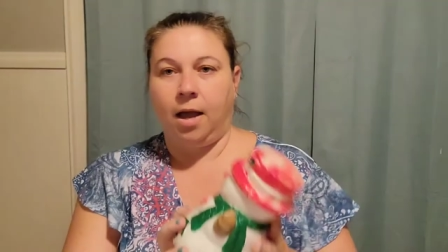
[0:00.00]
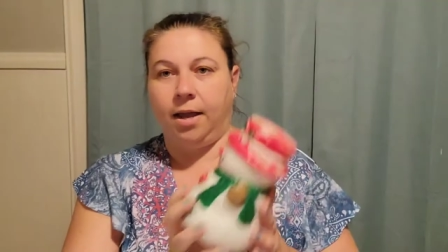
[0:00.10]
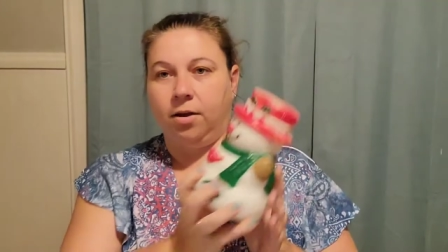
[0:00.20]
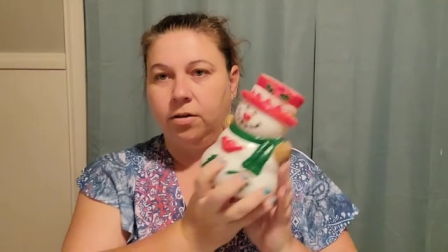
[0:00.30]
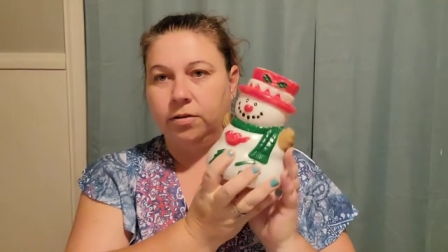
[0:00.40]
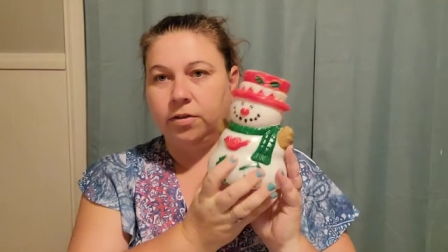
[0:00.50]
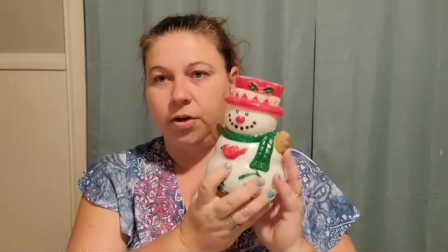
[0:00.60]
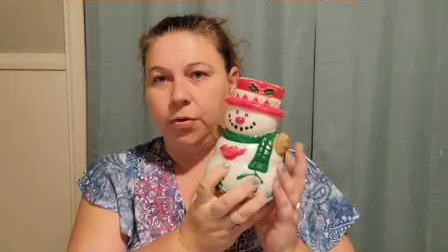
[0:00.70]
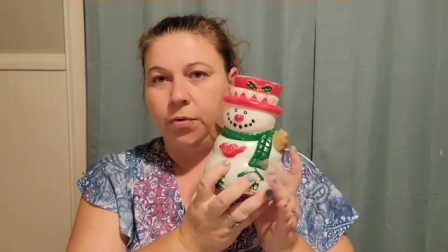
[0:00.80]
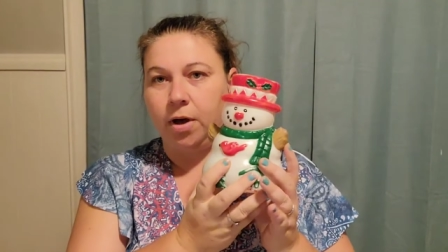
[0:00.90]
I
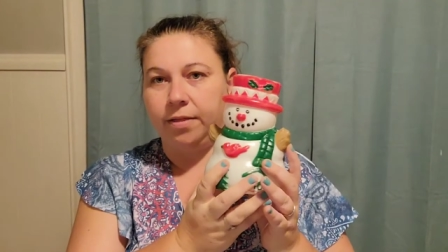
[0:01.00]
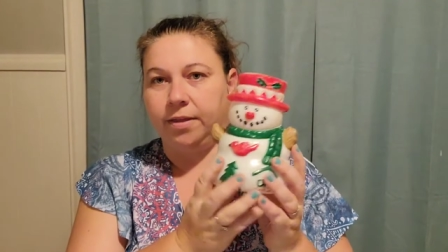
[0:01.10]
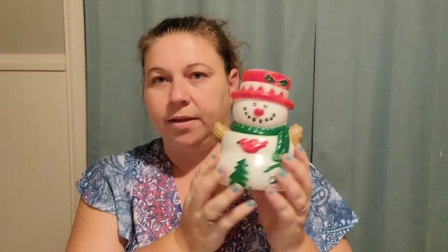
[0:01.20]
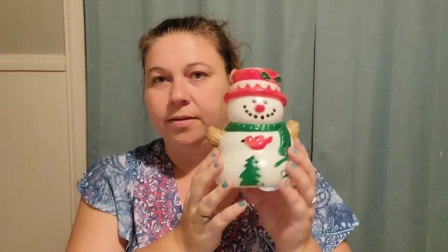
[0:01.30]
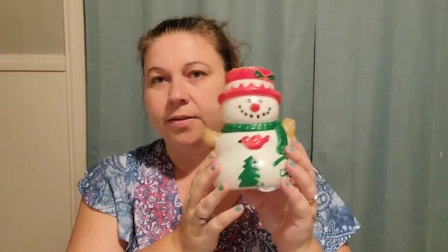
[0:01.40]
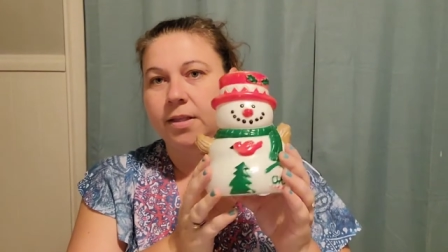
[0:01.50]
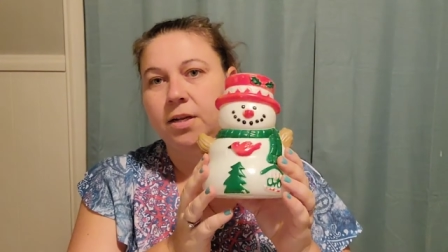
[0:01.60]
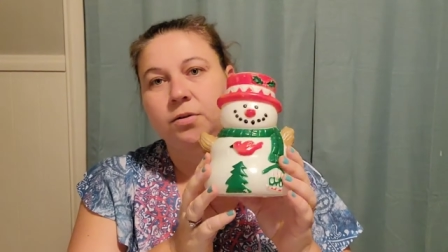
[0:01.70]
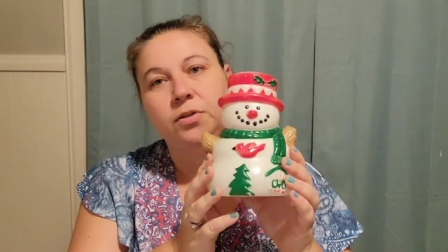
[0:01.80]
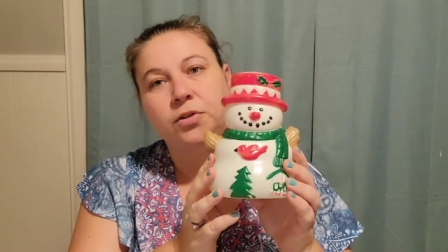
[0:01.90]
also got this
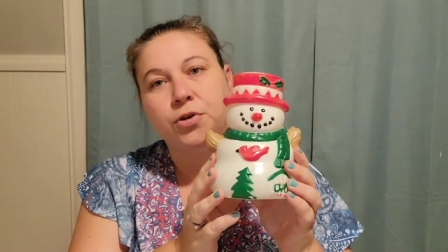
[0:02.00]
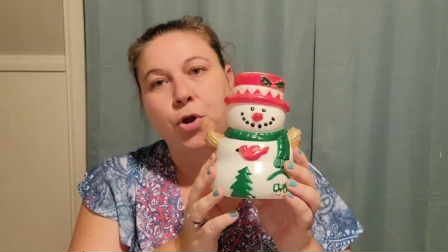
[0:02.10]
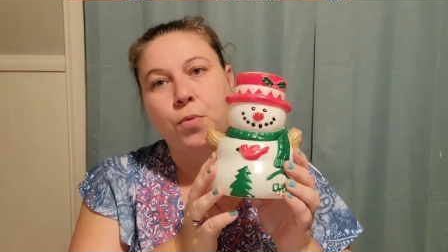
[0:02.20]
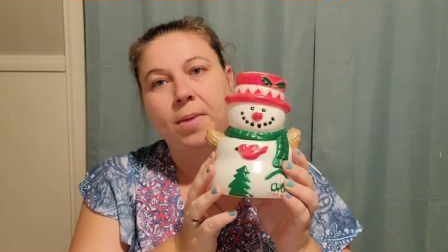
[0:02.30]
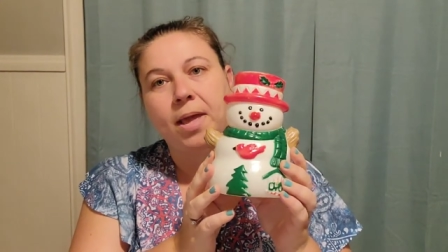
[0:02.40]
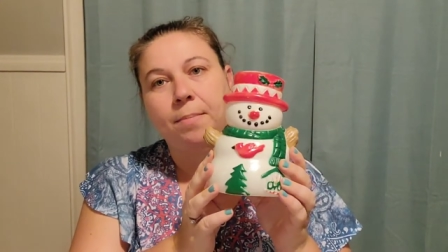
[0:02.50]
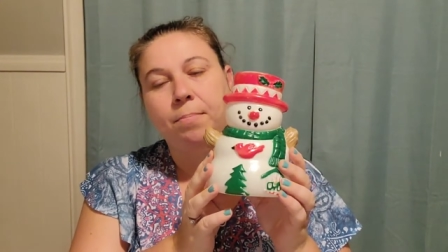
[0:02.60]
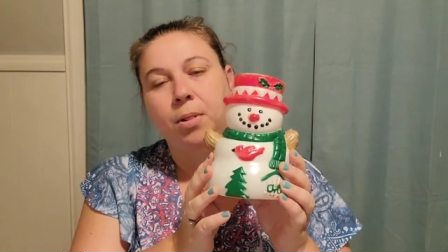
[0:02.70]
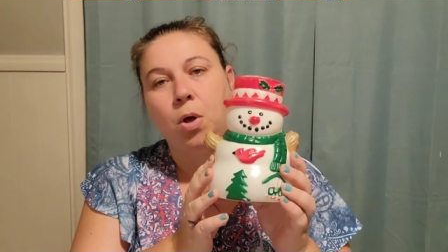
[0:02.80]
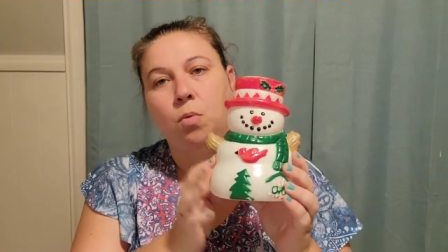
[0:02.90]
little snowman
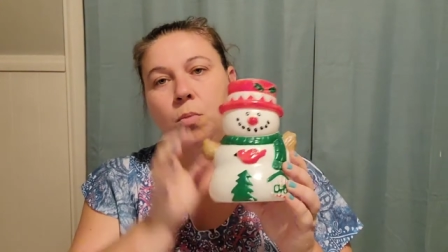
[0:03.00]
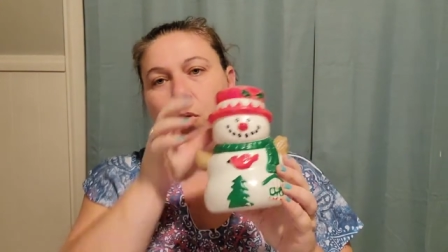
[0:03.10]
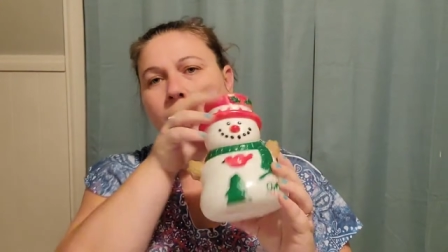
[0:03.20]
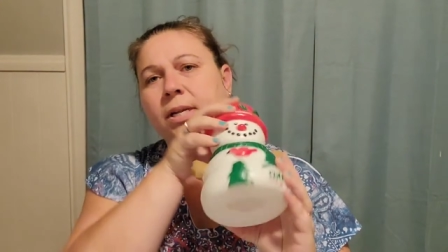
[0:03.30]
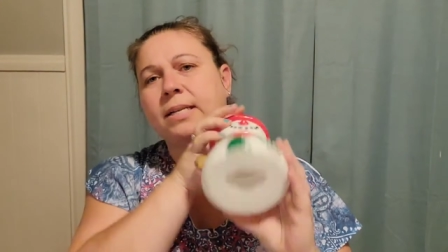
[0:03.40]
blow mold.